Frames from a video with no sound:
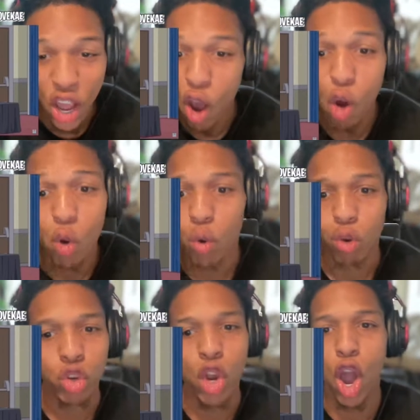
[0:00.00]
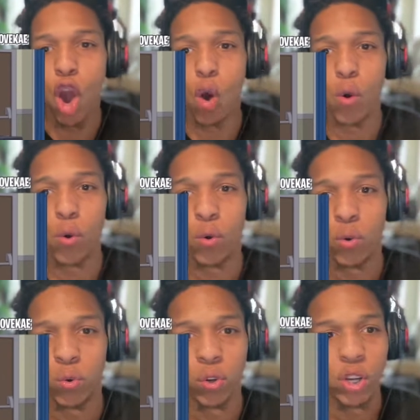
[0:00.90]
No, no.
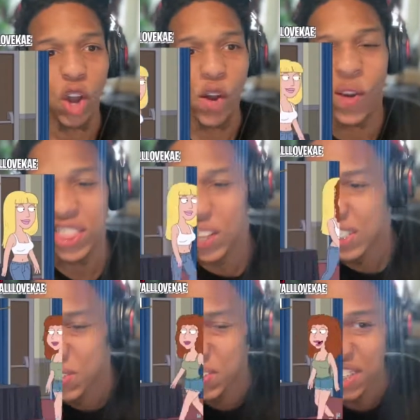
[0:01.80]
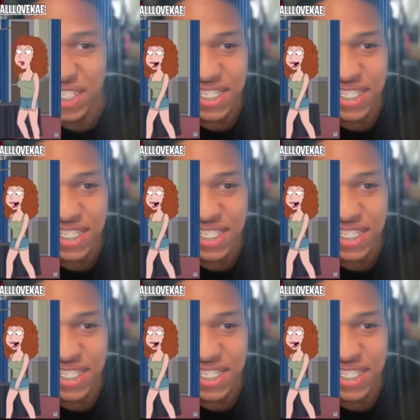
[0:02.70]
Oh, I thought she was going